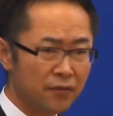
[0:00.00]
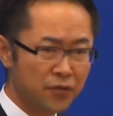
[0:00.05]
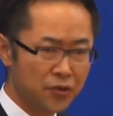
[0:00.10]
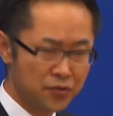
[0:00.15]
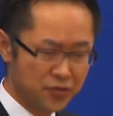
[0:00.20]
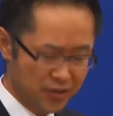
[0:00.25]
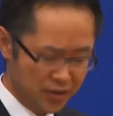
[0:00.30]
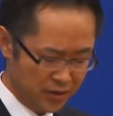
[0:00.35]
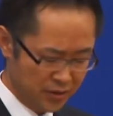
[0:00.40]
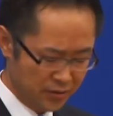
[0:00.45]

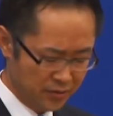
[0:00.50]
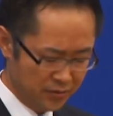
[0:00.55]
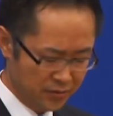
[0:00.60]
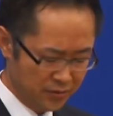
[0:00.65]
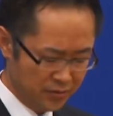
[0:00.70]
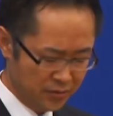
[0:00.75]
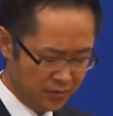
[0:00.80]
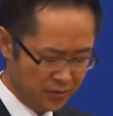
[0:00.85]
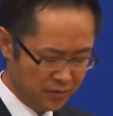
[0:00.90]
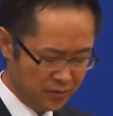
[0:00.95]
future.
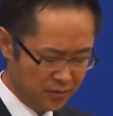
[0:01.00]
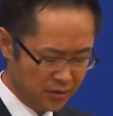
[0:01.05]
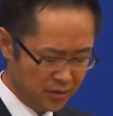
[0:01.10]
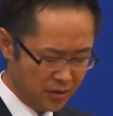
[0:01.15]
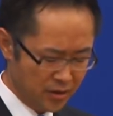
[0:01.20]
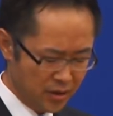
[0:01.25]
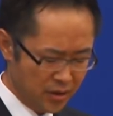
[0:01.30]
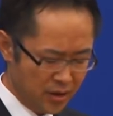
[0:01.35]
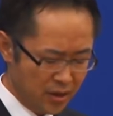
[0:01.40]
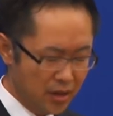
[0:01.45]

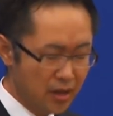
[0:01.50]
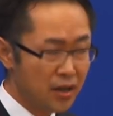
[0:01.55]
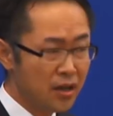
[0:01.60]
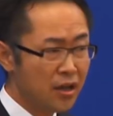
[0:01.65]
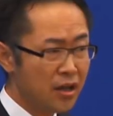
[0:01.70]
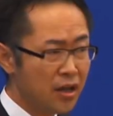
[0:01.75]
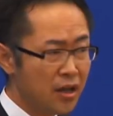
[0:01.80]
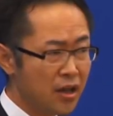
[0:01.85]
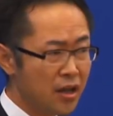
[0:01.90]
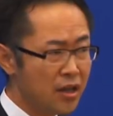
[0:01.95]

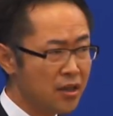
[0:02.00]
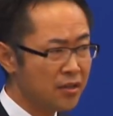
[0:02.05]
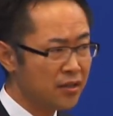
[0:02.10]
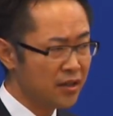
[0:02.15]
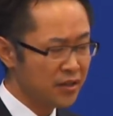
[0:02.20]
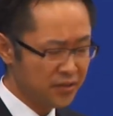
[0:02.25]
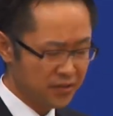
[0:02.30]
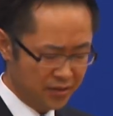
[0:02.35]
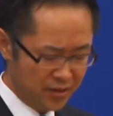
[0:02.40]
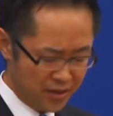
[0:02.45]
In
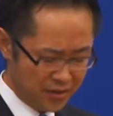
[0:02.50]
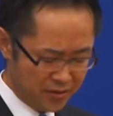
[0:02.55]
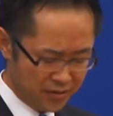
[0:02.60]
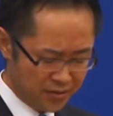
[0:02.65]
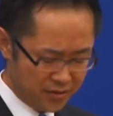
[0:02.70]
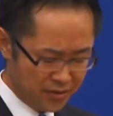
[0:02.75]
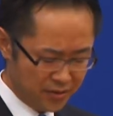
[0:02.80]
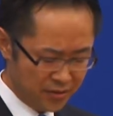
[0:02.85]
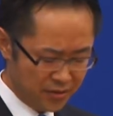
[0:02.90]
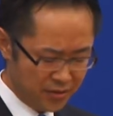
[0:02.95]
that
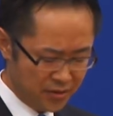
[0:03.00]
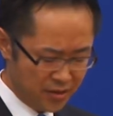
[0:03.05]
sense,